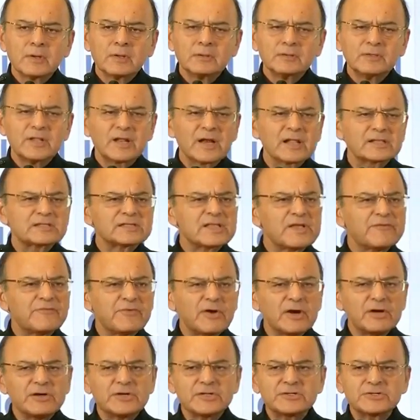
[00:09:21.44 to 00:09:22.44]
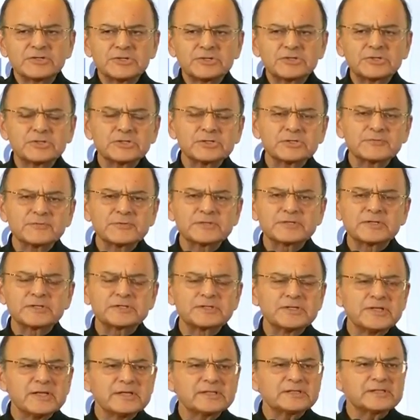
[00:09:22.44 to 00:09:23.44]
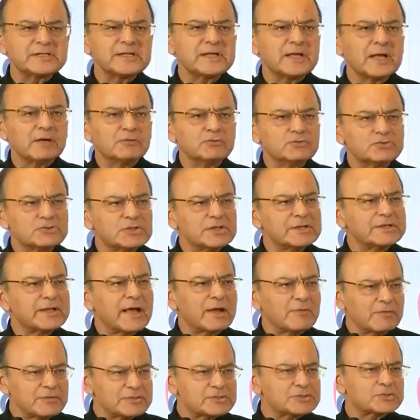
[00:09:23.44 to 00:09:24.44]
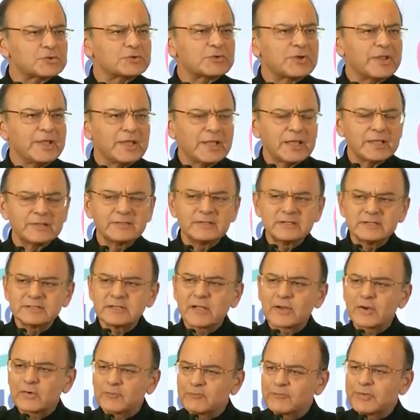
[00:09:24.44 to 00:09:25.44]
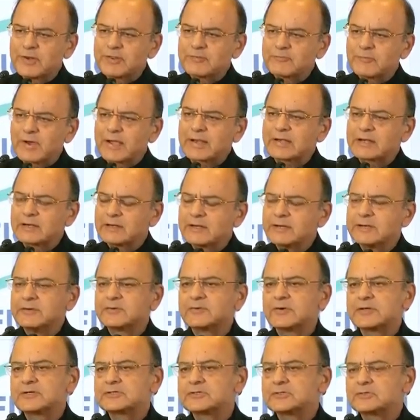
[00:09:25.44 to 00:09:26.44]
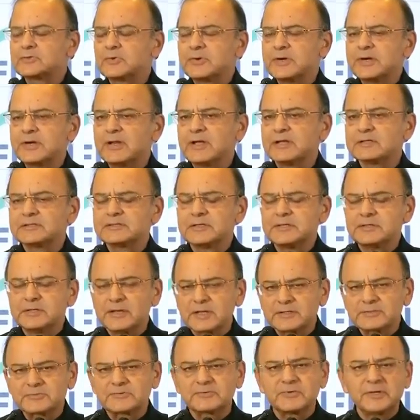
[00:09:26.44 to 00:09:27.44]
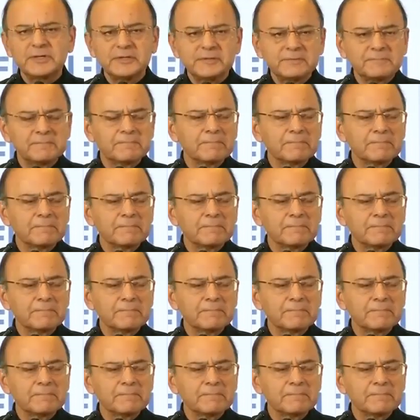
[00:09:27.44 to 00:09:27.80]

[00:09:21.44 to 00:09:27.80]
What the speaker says: there are several decisions which the GST Council now has to take, and these are of very vital interest to India's industry.